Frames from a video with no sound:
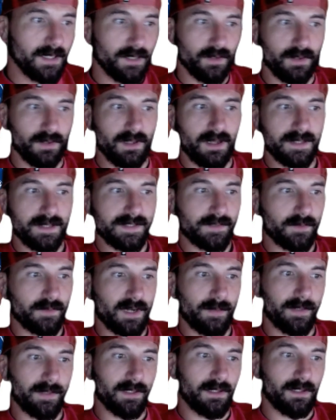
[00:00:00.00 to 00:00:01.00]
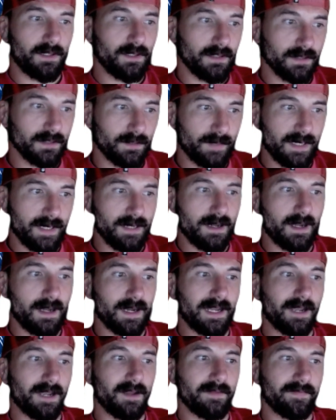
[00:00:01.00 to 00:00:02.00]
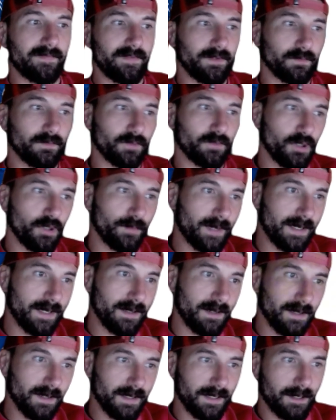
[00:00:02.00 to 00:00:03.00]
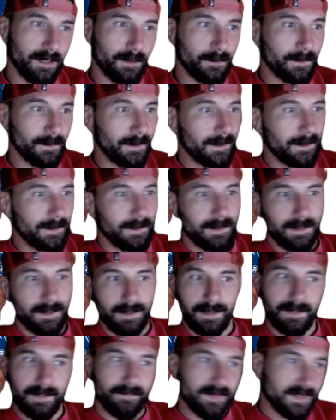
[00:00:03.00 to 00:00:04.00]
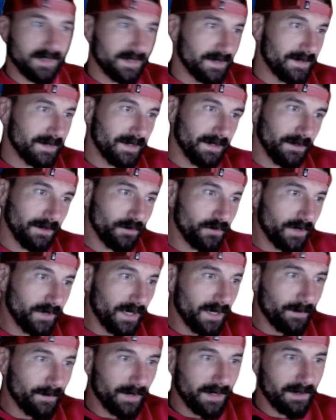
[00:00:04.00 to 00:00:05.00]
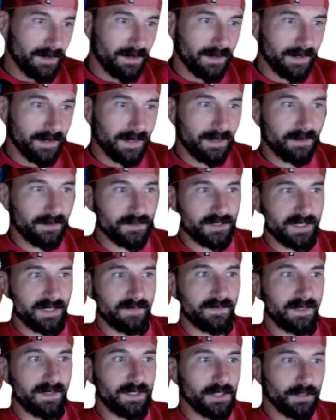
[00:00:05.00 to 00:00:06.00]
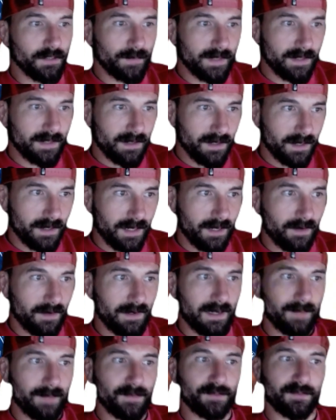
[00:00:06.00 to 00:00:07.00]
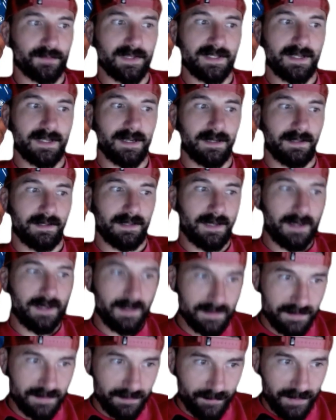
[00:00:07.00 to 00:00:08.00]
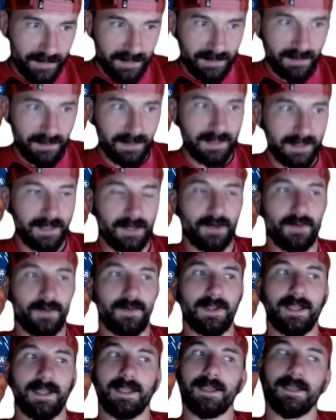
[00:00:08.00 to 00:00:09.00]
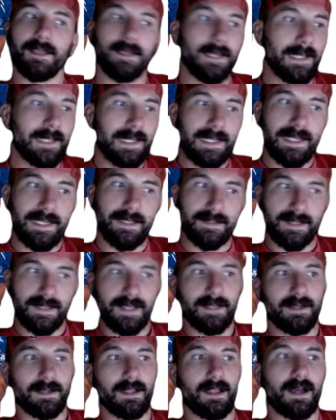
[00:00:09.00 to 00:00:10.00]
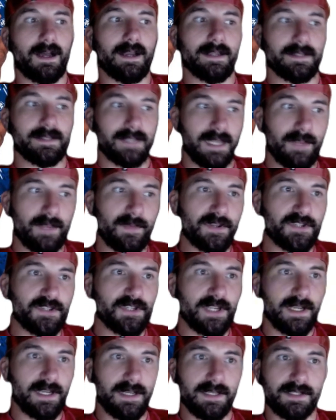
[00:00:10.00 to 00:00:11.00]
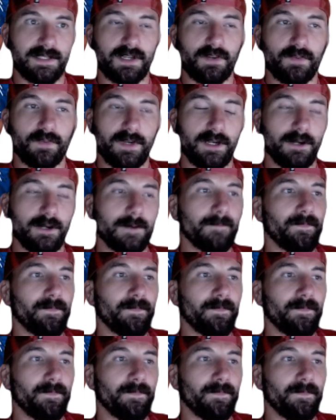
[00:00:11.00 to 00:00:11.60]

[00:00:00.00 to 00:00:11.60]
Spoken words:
lost to Robbie Lawler by knockout, Phil Rowe by knockout, Vicente Luque by knockout, Jeff Neal by knockout, Abdul Razak Al Hassan by knockout. Like, he's taken a lot of damage in his career.